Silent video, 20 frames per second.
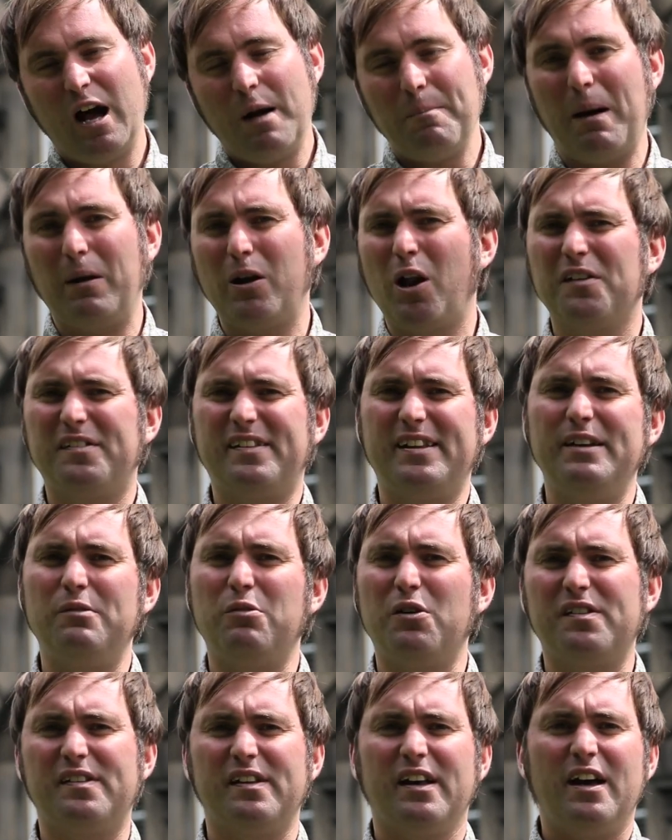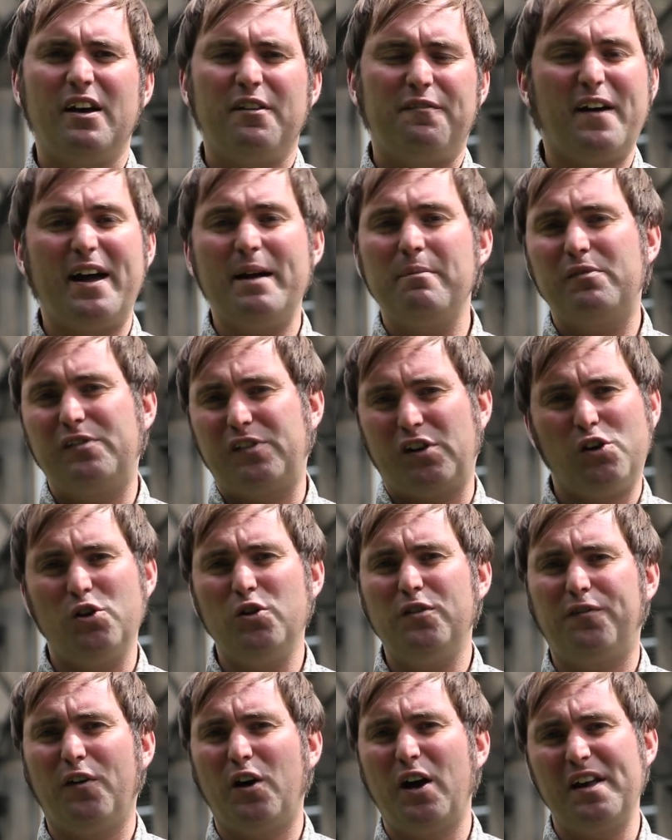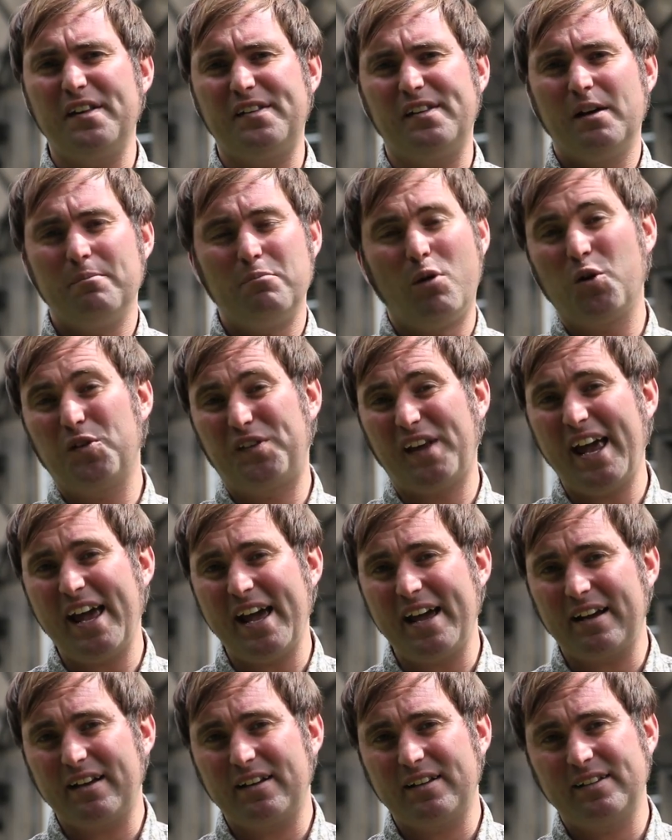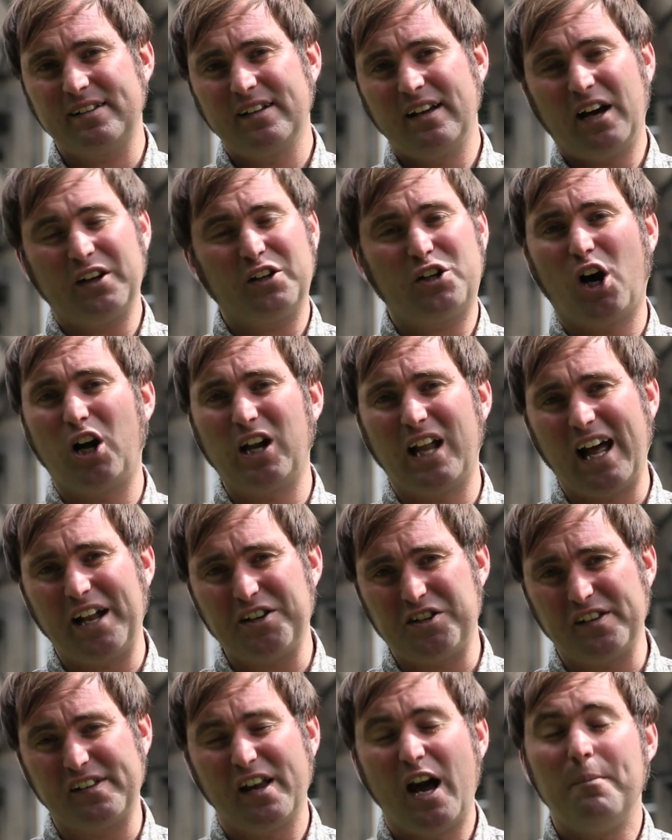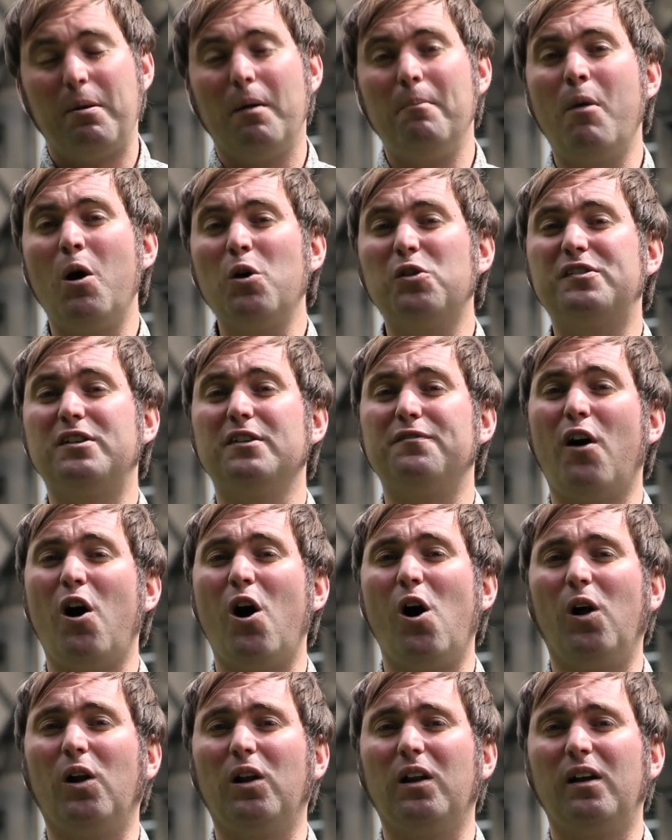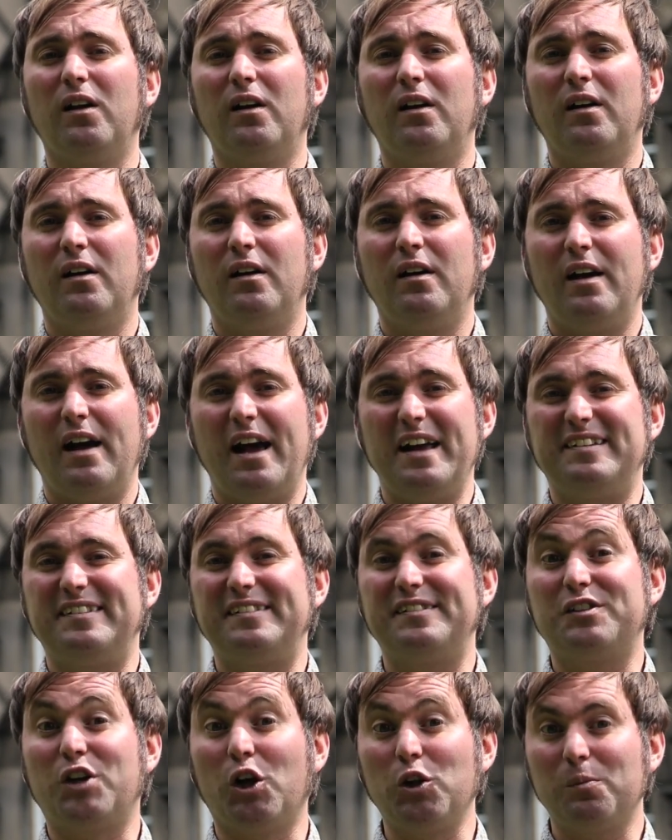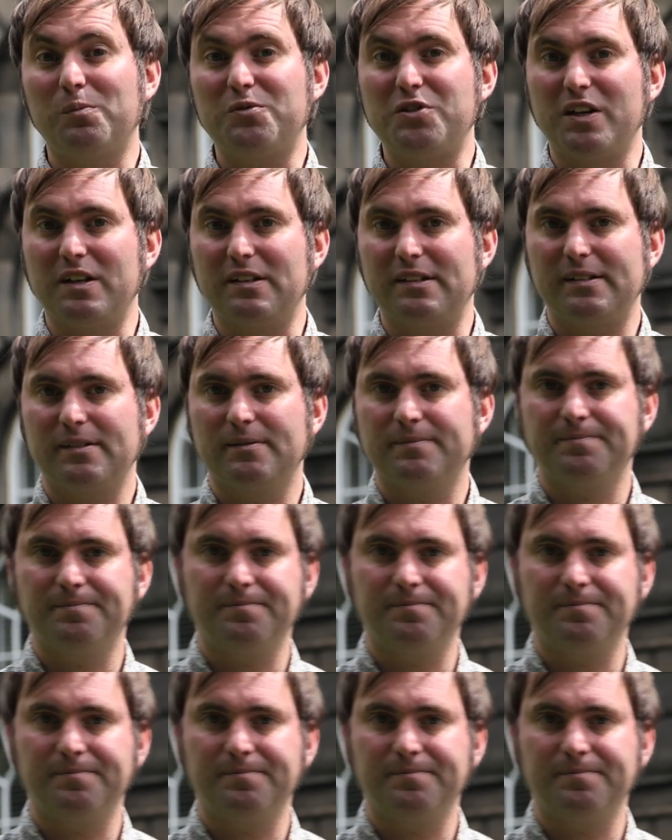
Paolozzi was famed too for his mosaics and collages, but most of all, his sculptures.